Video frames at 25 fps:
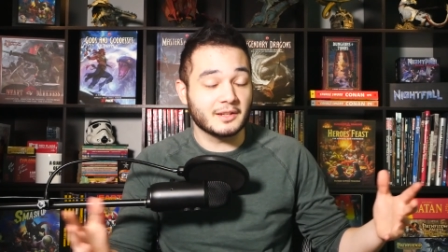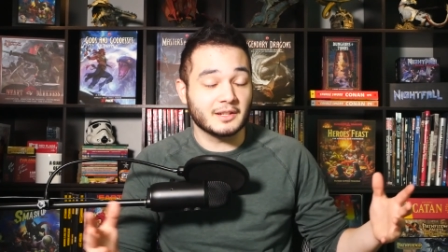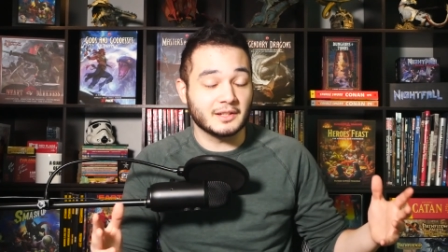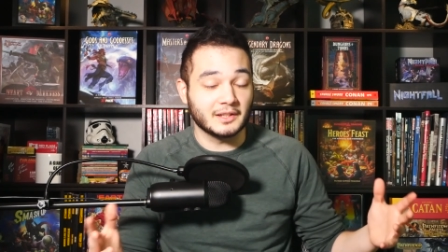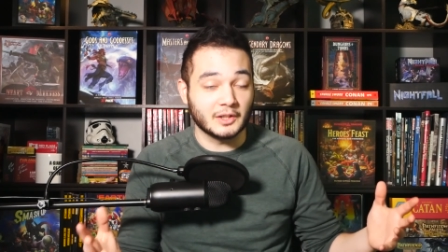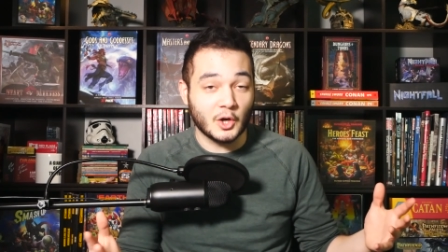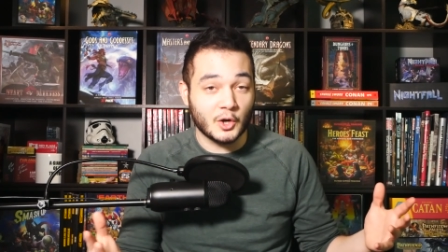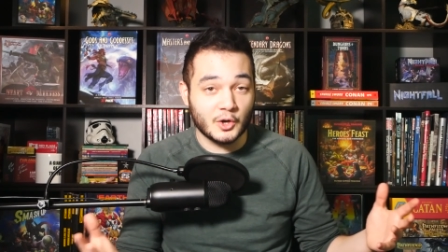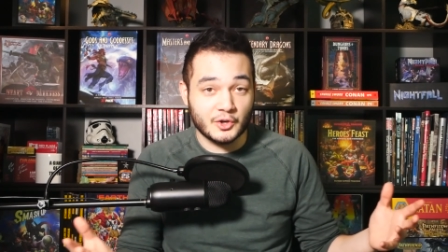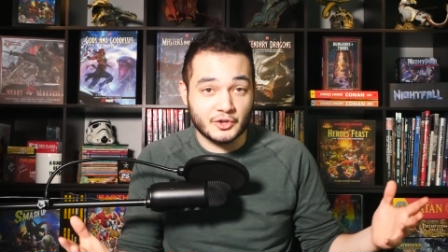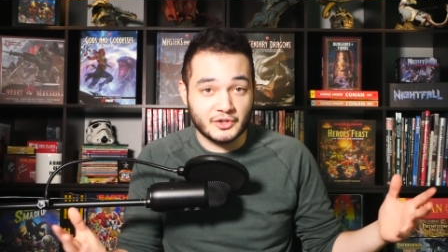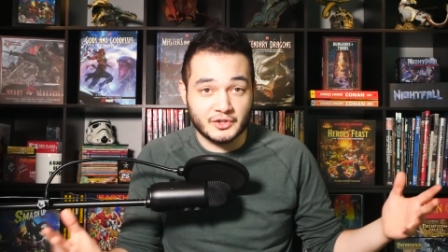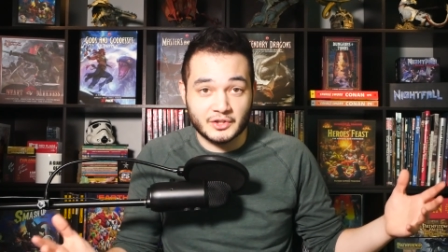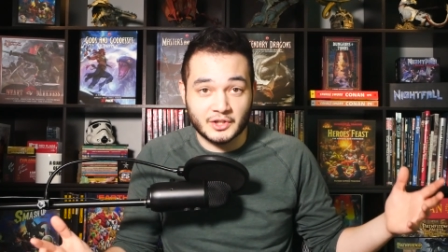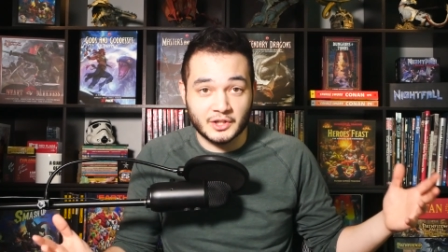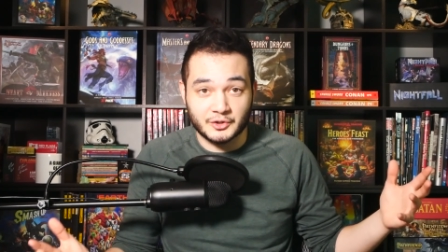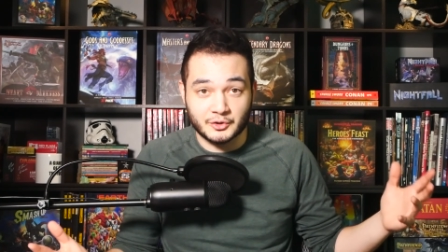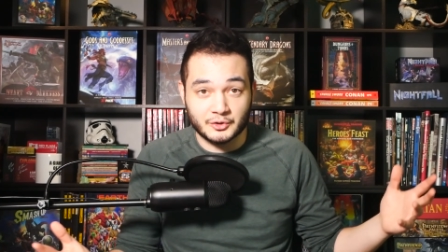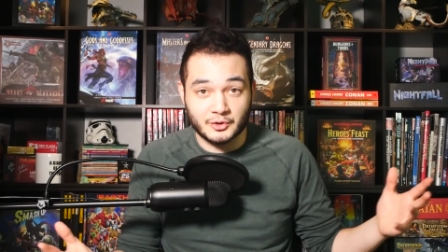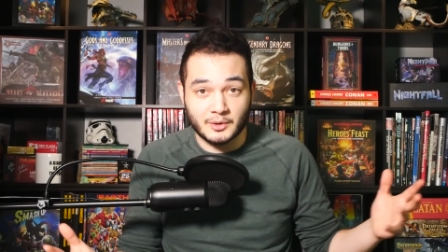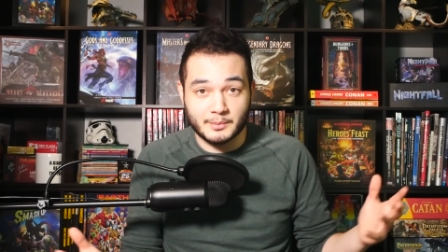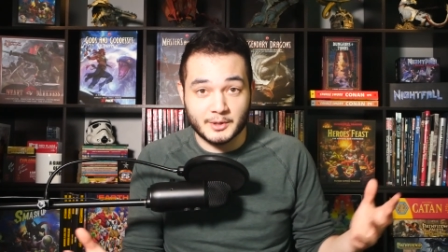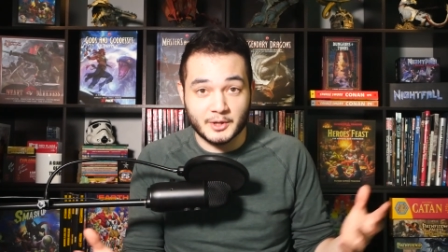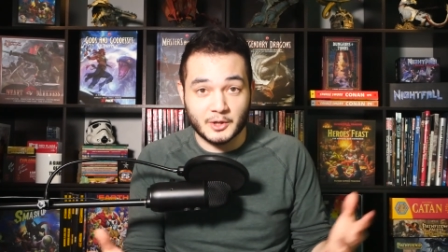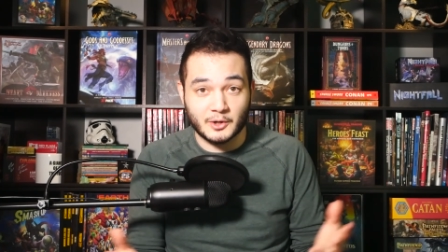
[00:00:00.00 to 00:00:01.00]
the largest
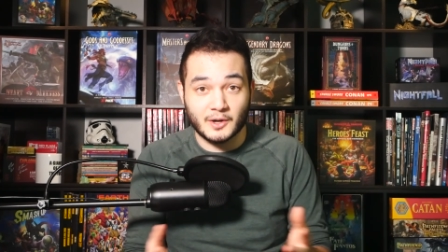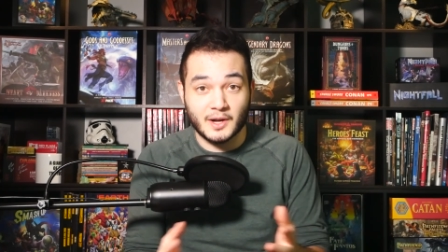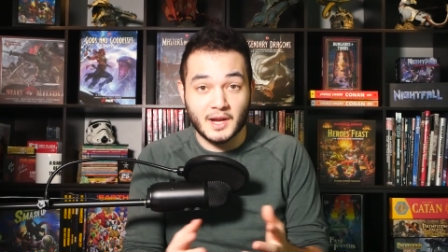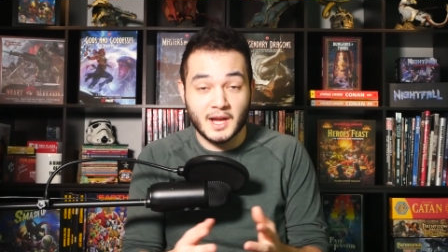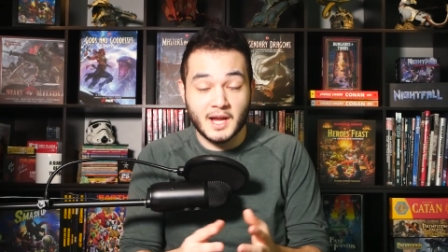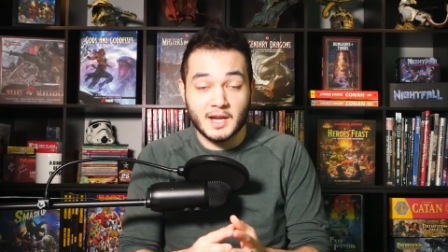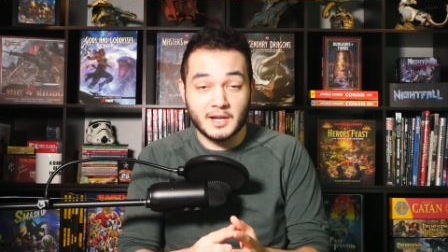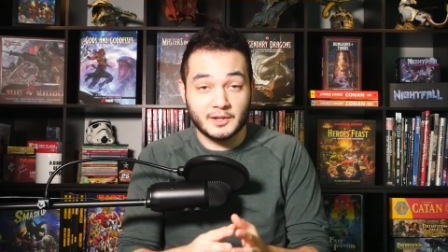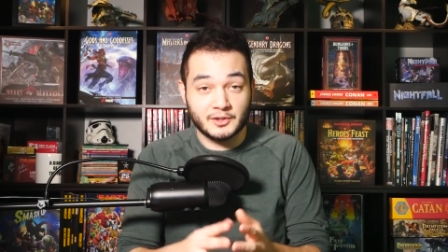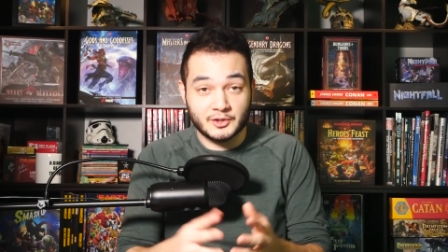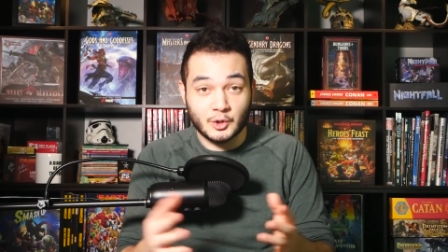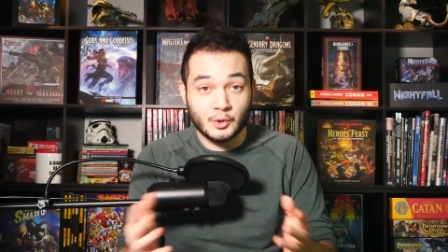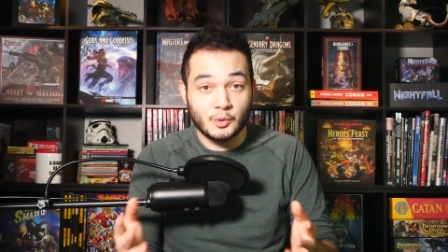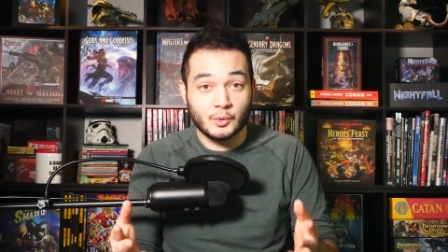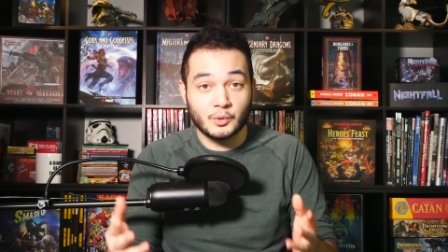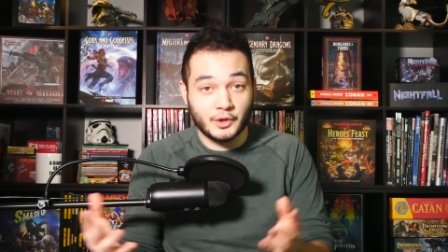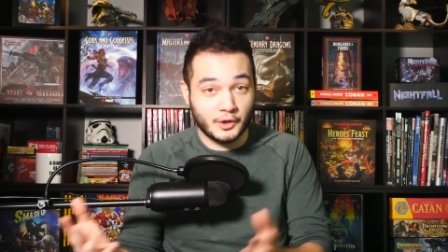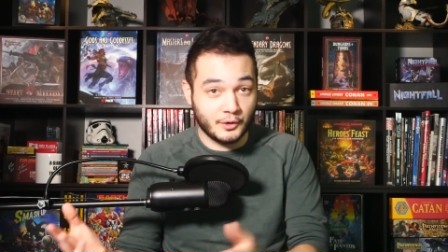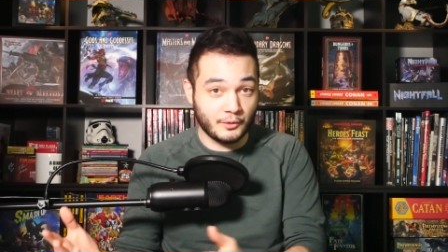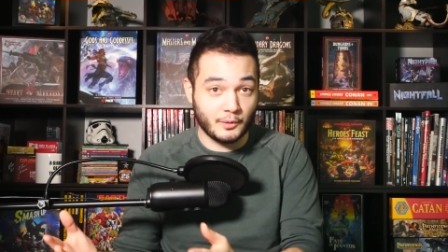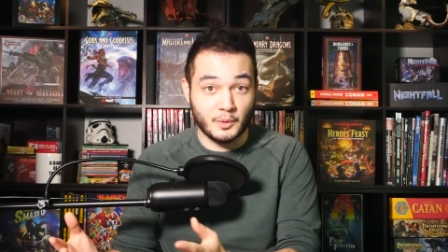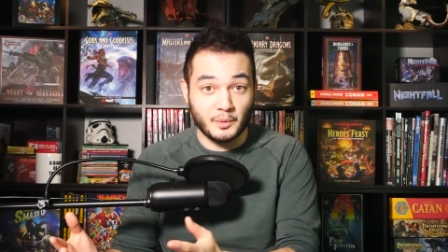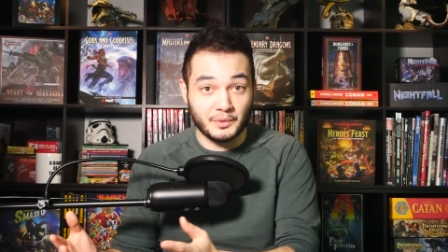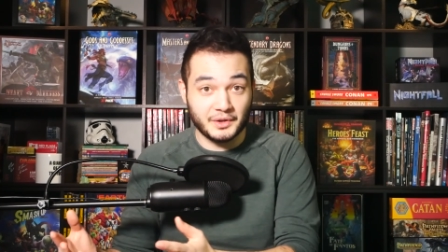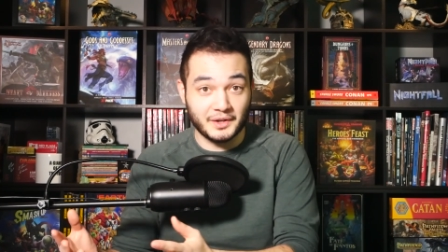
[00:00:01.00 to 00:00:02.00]
contributor to the
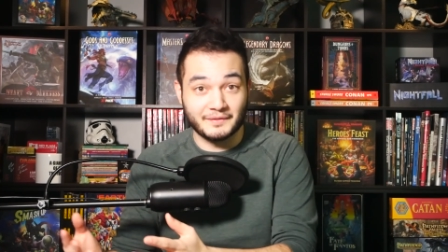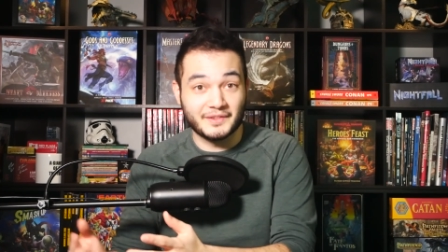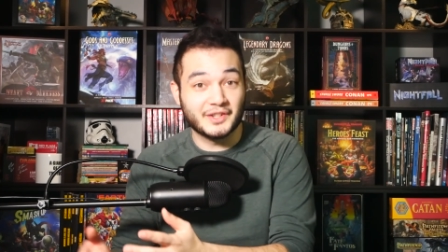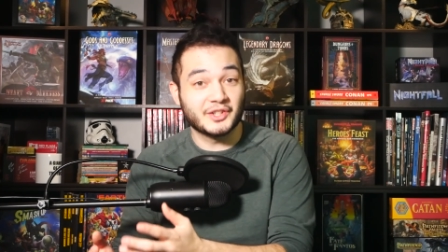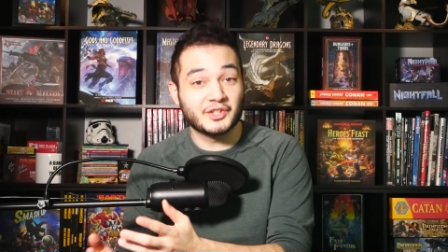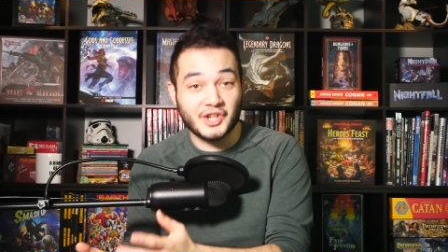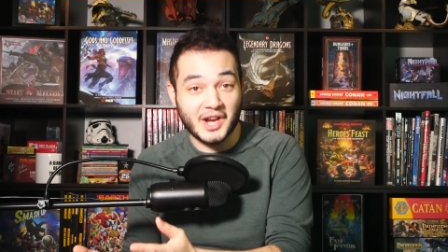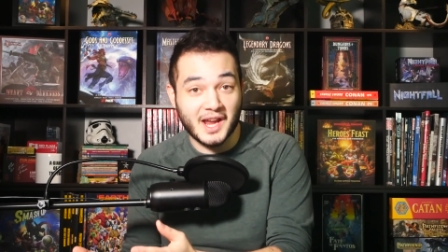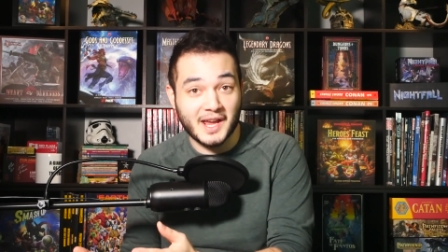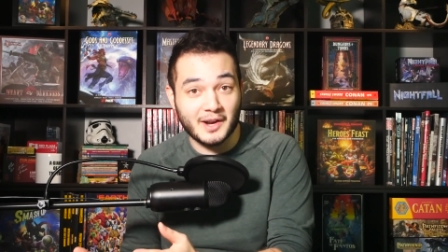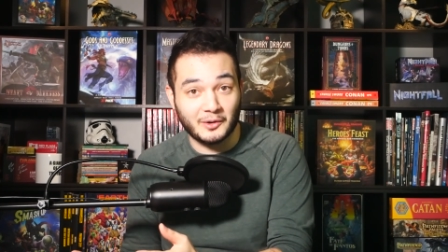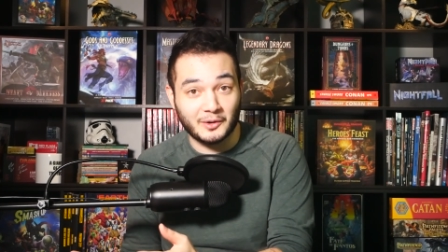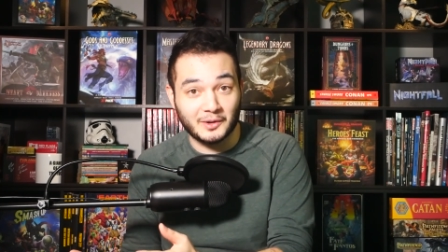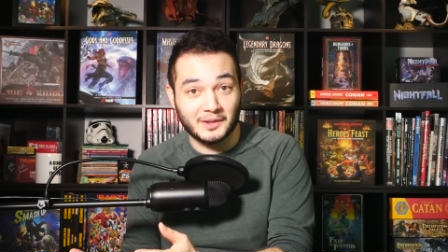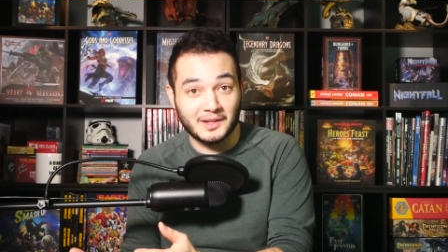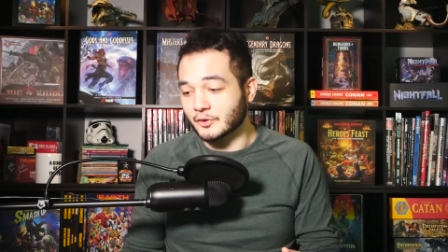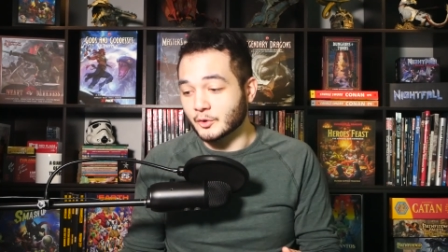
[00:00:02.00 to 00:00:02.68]
growth of the channel.